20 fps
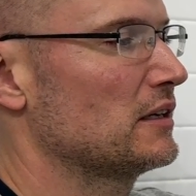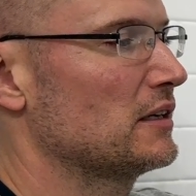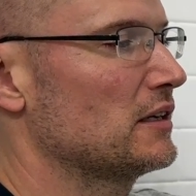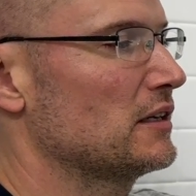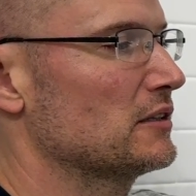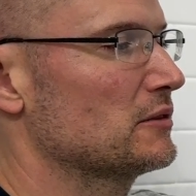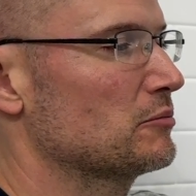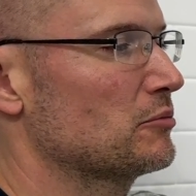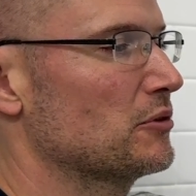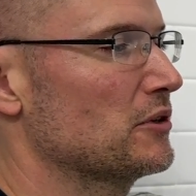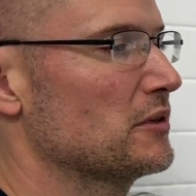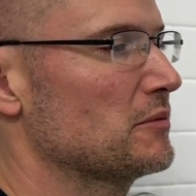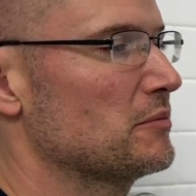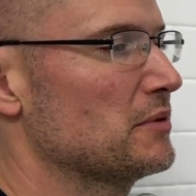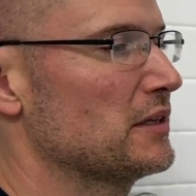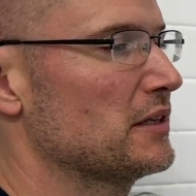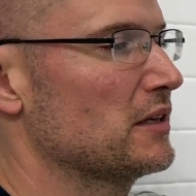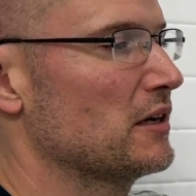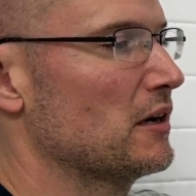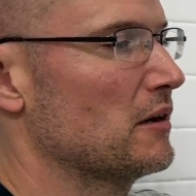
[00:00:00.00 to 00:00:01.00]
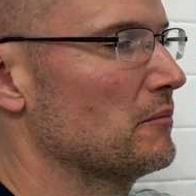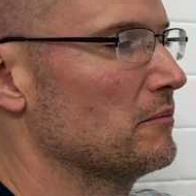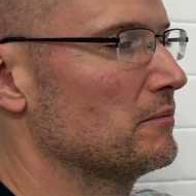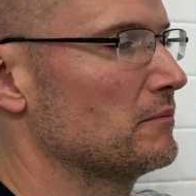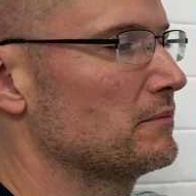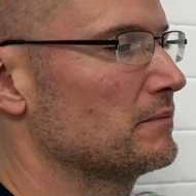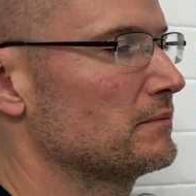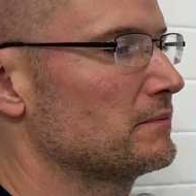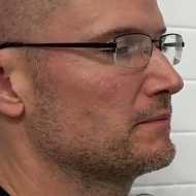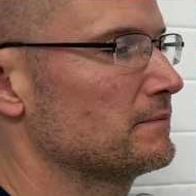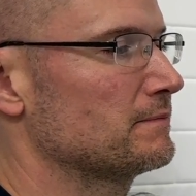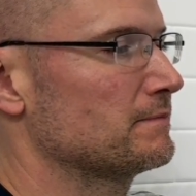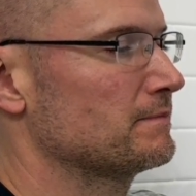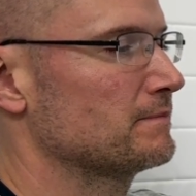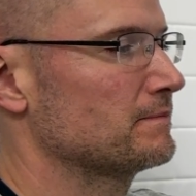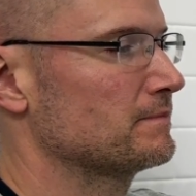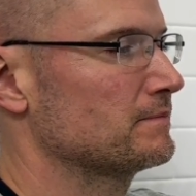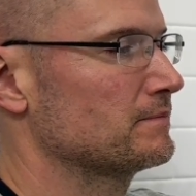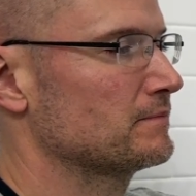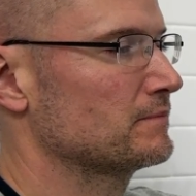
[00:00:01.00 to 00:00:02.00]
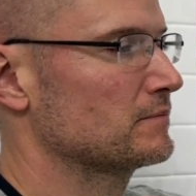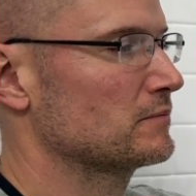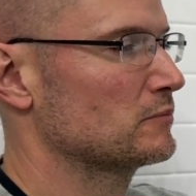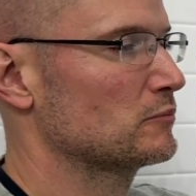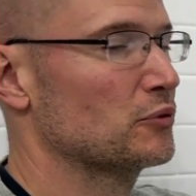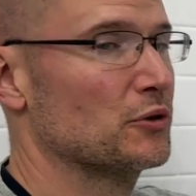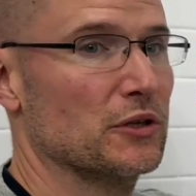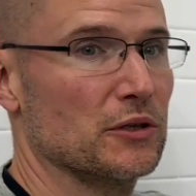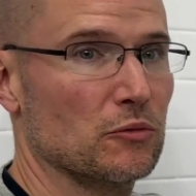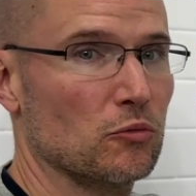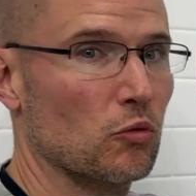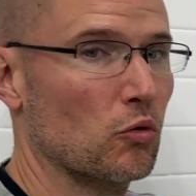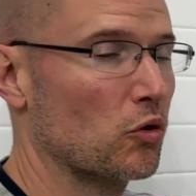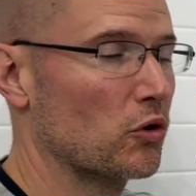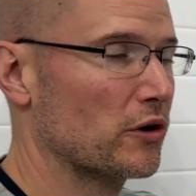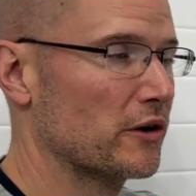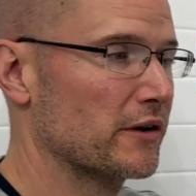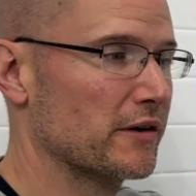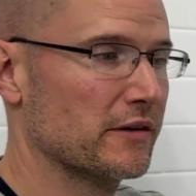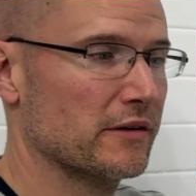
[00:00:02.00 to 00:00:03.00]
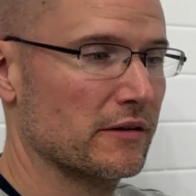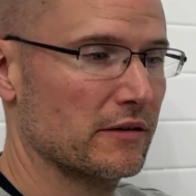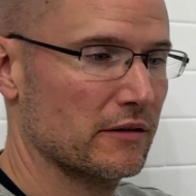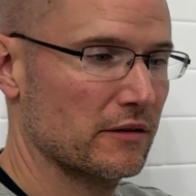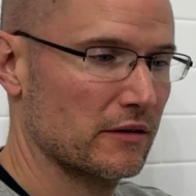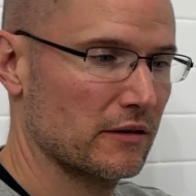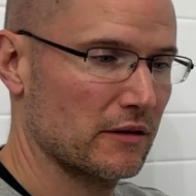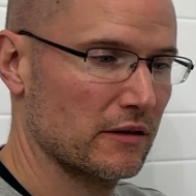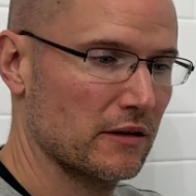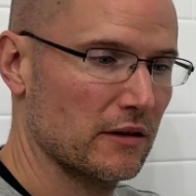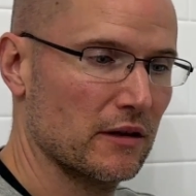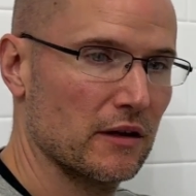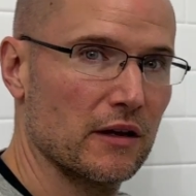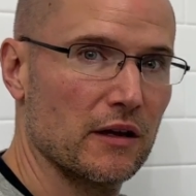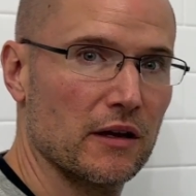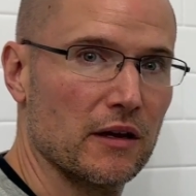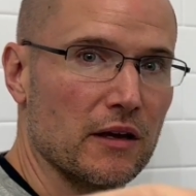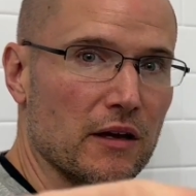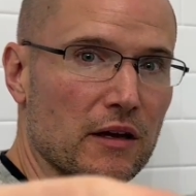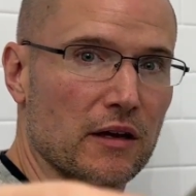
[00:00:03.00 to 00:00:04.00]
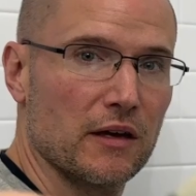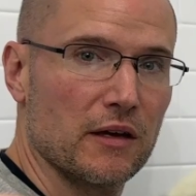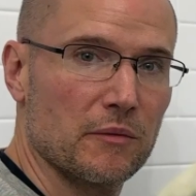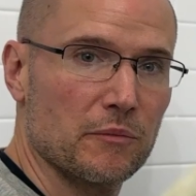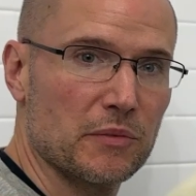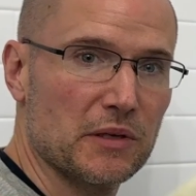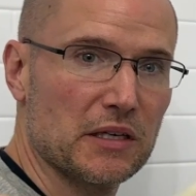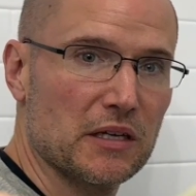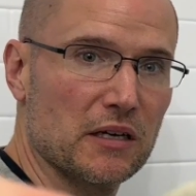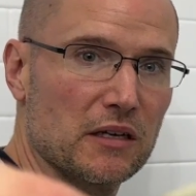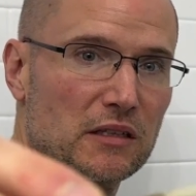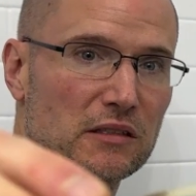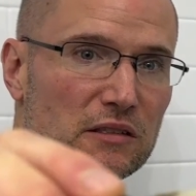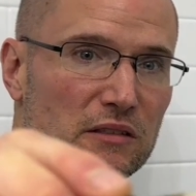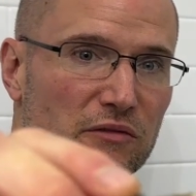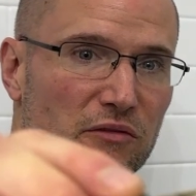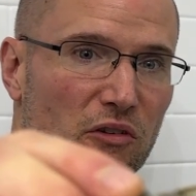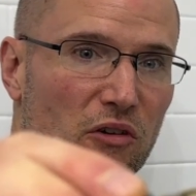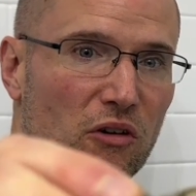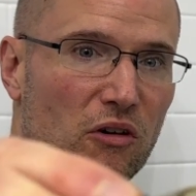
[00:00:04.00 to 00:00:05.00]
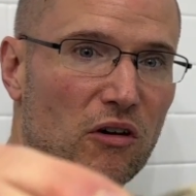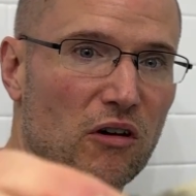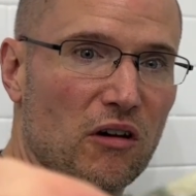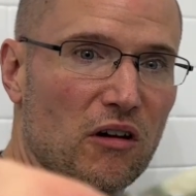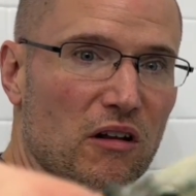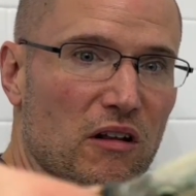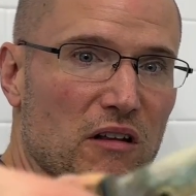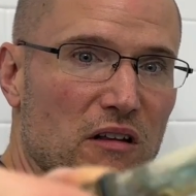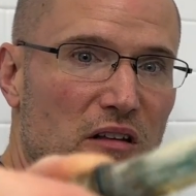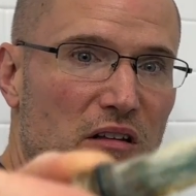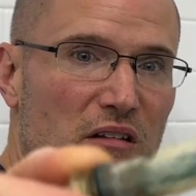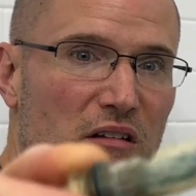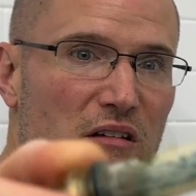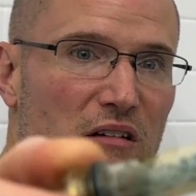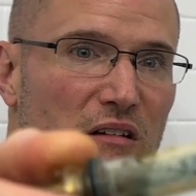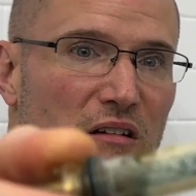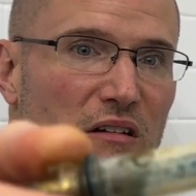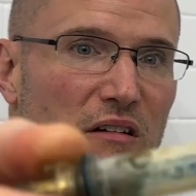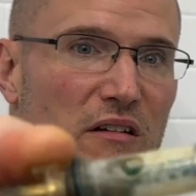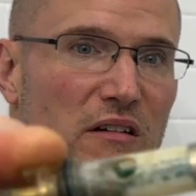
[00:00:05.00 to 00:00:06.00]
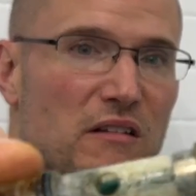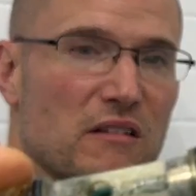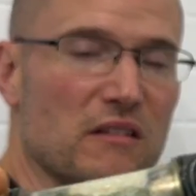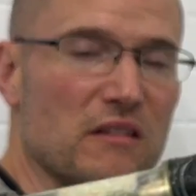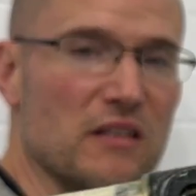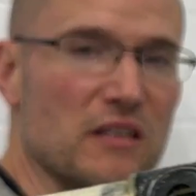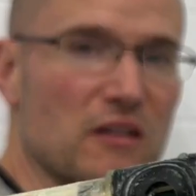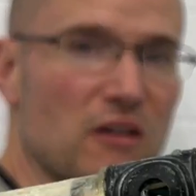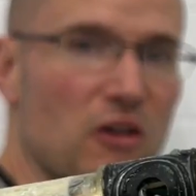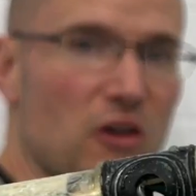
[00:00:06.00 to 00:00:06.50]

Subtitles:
it's pretty beat up, pretty worn because of all the